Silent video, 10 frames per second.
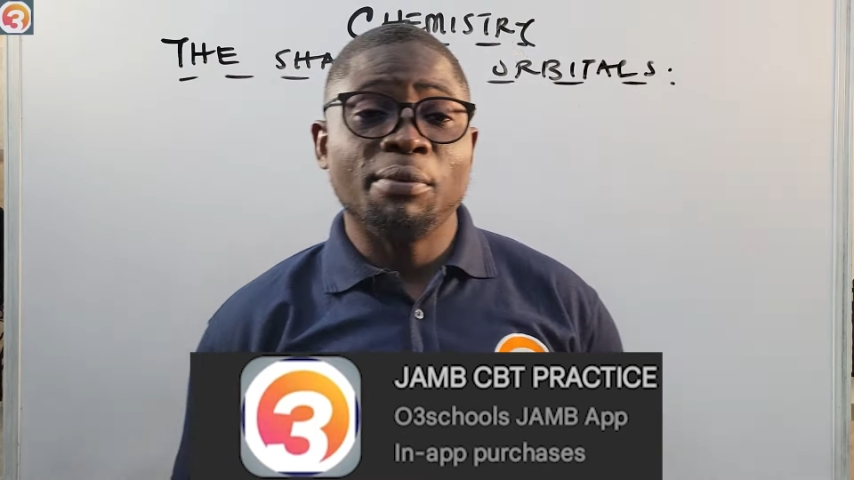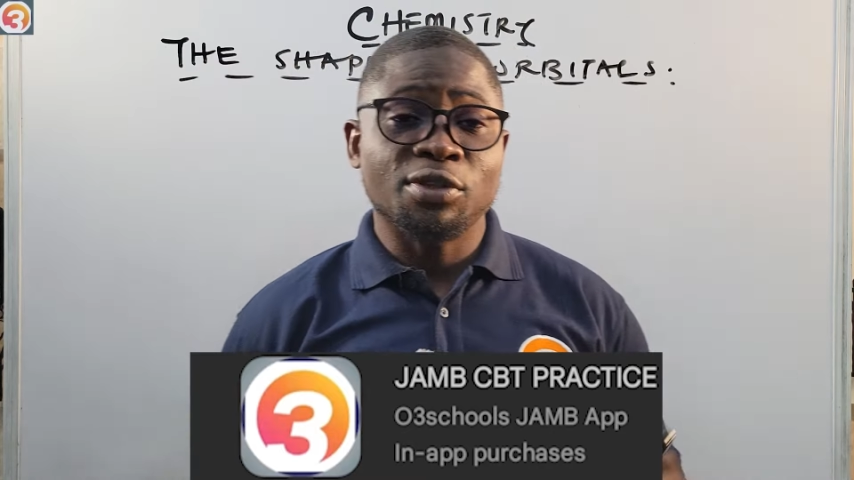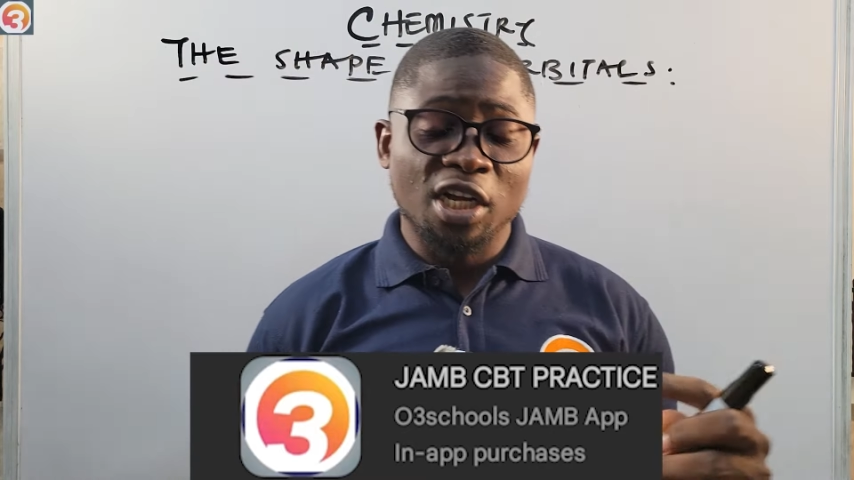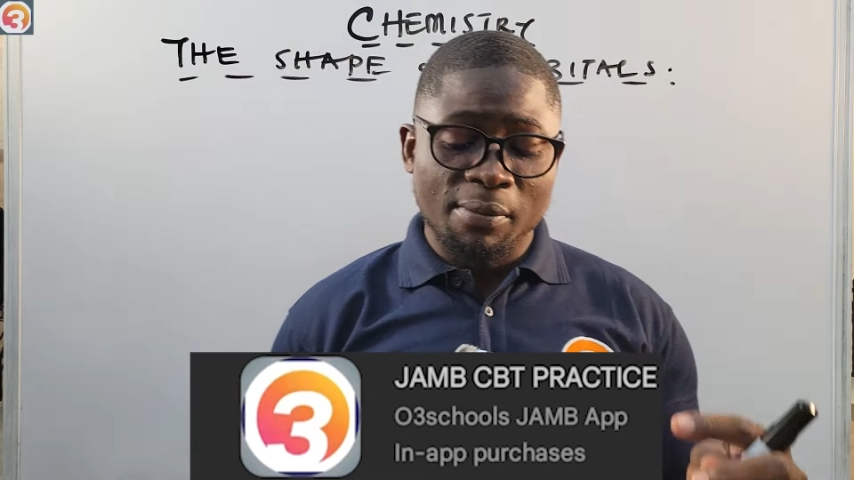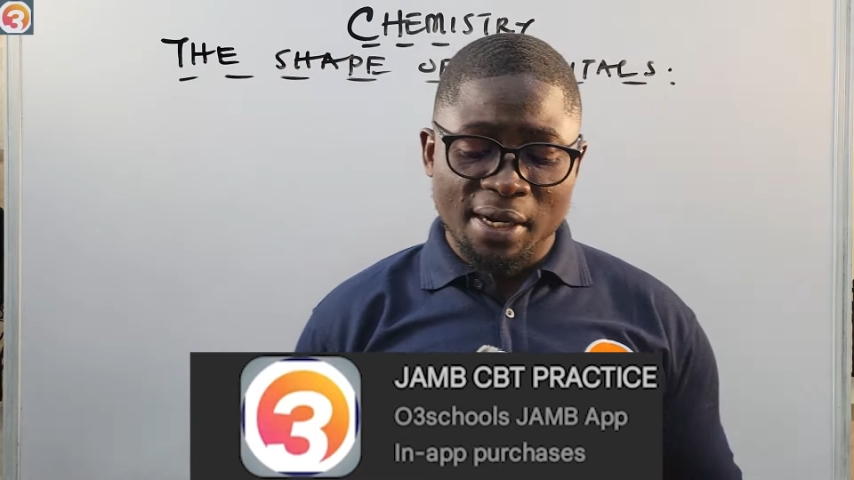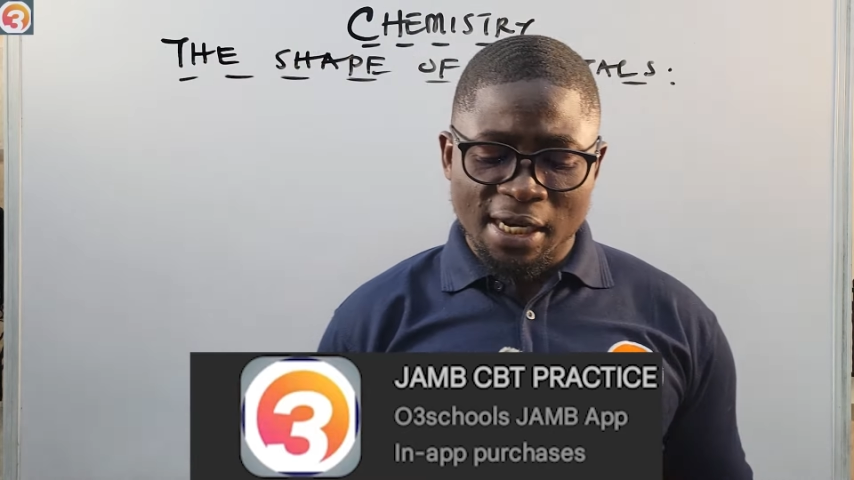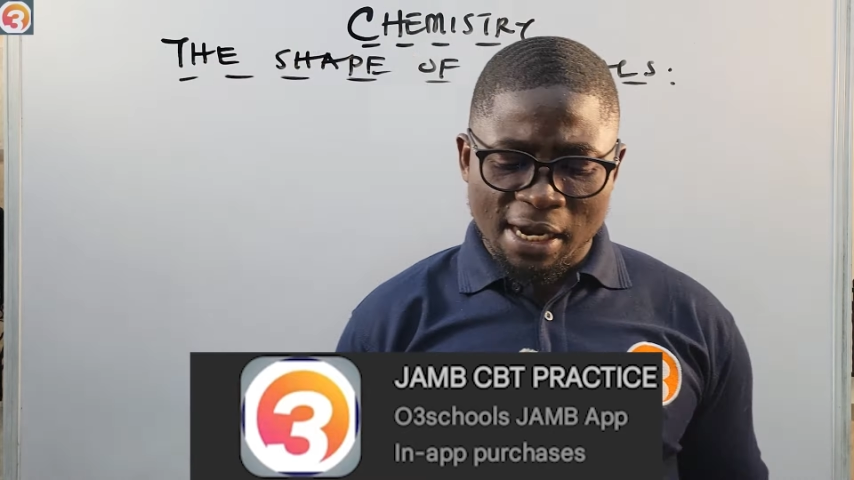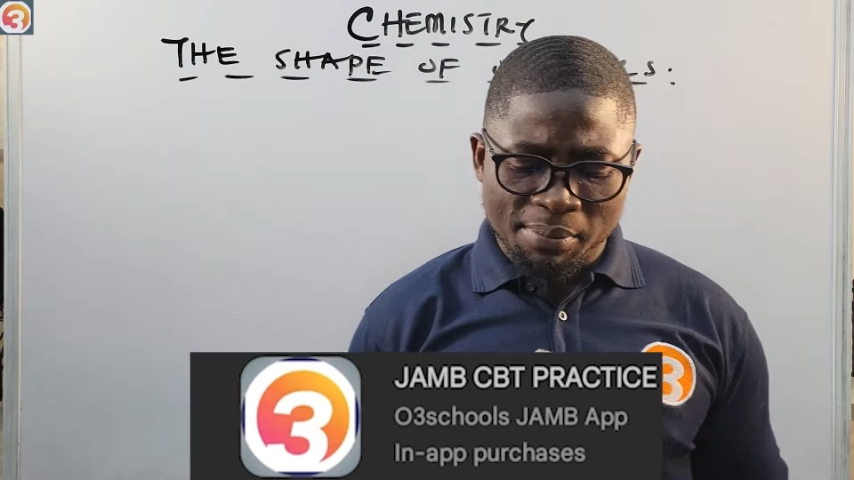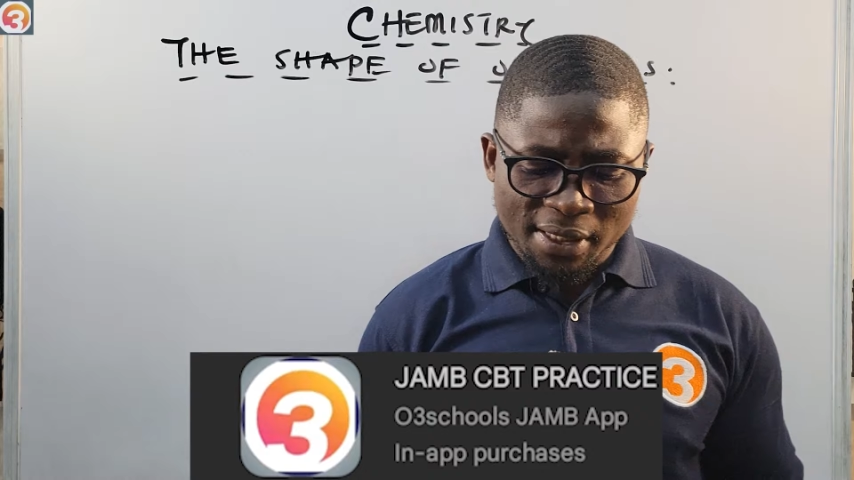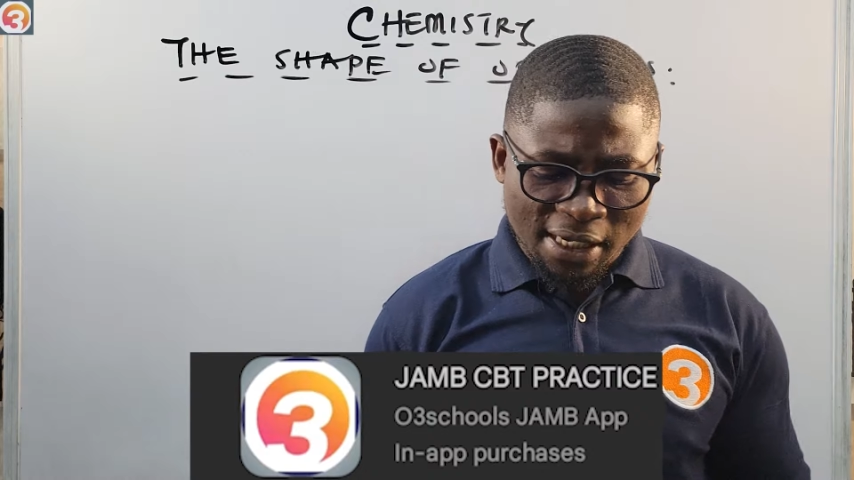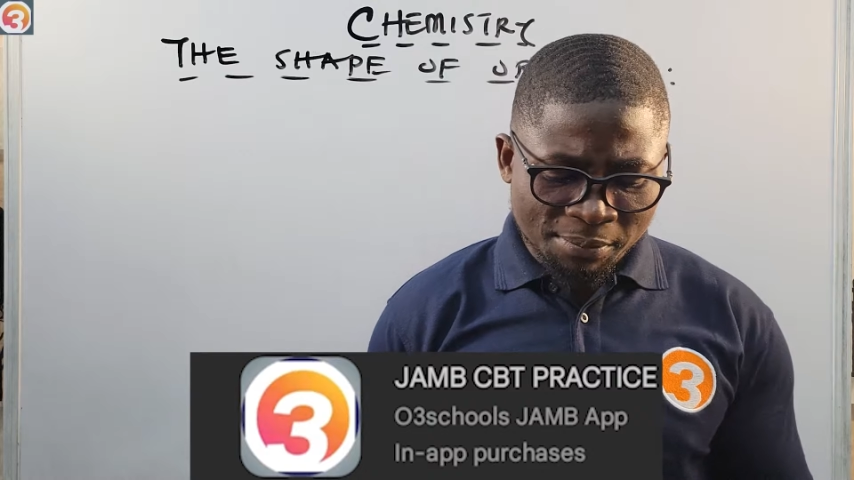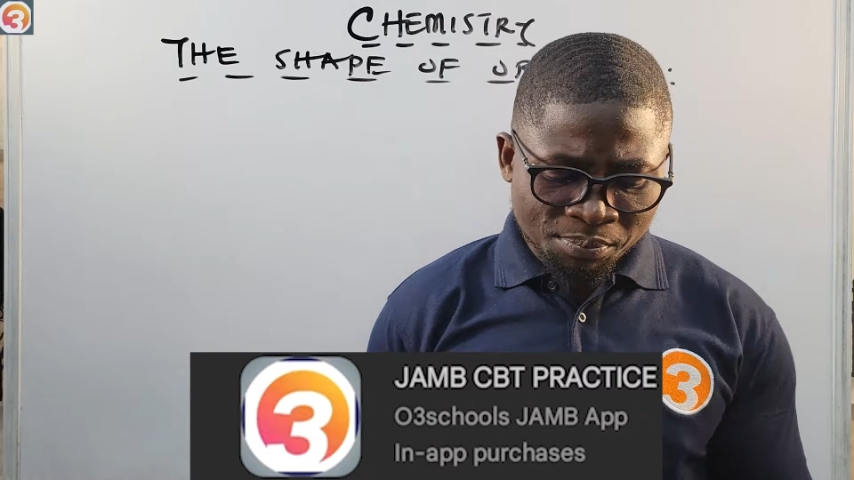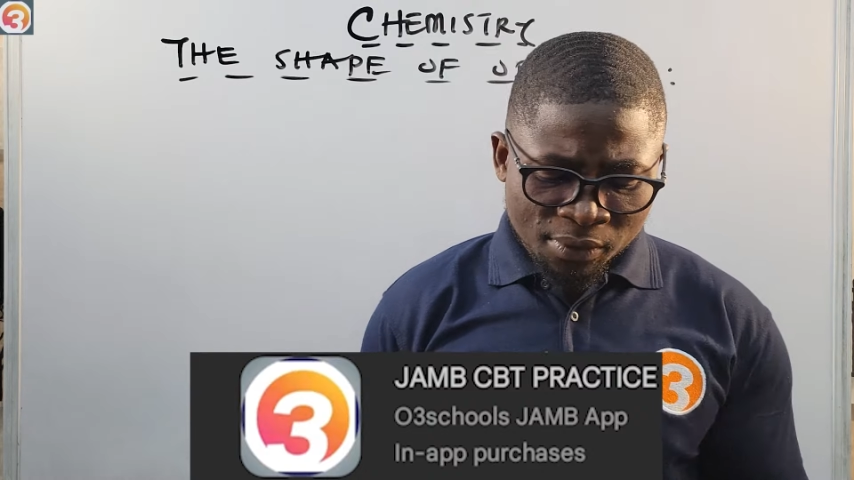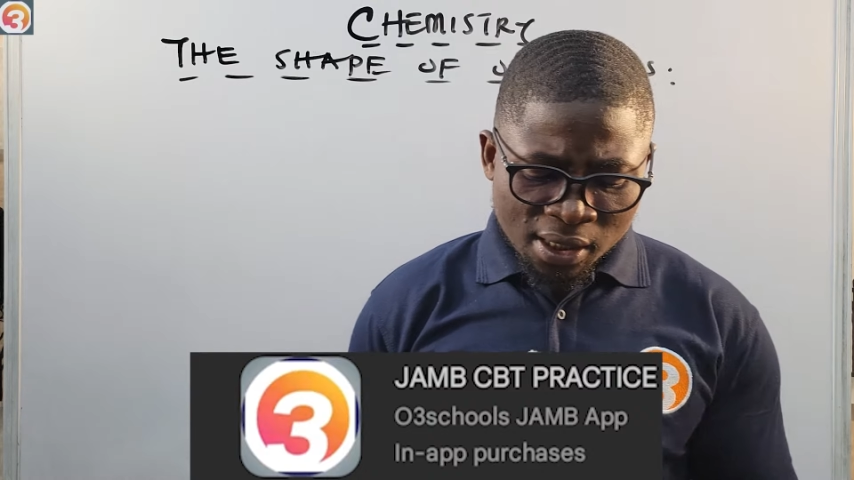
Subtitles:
We'll talk about the app later.